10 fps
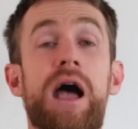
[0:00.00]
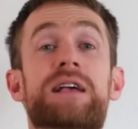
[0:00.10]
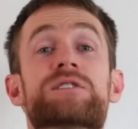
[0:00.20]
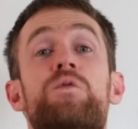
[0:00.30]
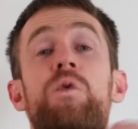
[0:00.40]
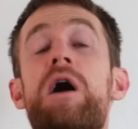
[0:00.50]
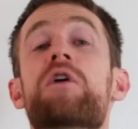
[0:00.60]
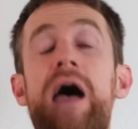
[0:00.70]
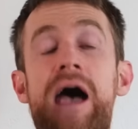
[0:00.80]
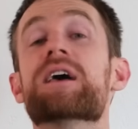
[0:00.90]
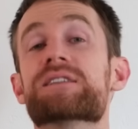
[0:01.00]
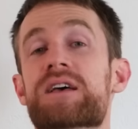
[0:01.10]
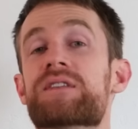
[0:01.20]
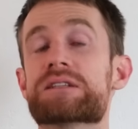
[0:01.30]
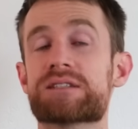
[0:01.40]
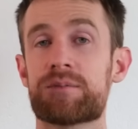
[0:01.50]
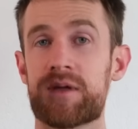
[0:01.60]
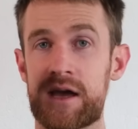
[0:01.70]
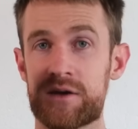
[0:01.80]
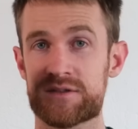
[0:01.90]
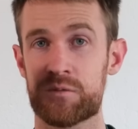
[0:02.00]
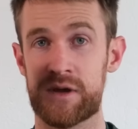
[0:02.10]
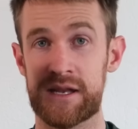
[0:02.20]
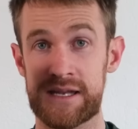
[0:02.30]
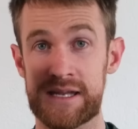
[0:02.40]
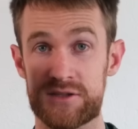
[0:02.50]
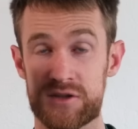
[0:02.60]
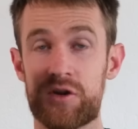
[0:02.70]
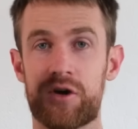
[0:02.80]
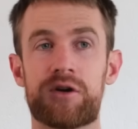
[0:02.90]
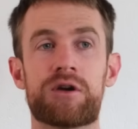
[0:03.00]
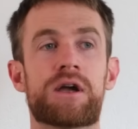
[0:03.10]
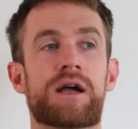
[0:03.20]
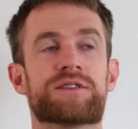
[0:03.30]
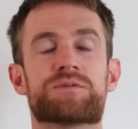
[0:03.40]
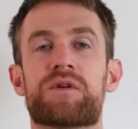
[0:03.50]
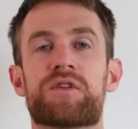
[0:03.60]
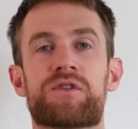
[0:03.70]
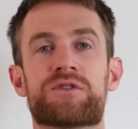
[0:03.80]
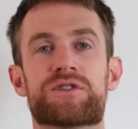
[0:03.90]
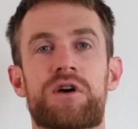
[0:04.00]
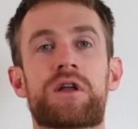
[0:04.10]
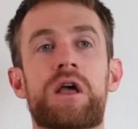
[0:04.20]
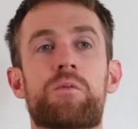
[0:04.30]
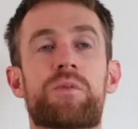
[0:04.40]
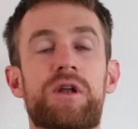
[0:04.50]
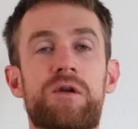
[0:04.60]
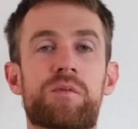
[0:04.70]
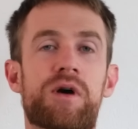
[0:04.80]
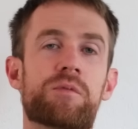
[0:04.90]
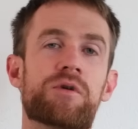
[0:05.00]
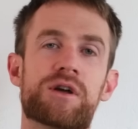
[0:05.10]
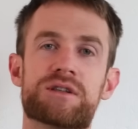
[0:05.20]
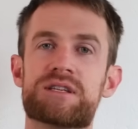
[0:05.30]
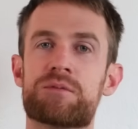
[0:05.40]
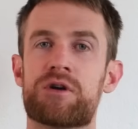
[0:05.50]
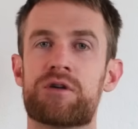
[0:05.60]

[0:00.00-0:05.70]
as well as, and this is something else that we need to know and spread the news on, Pieter-Louis Myburgh and team are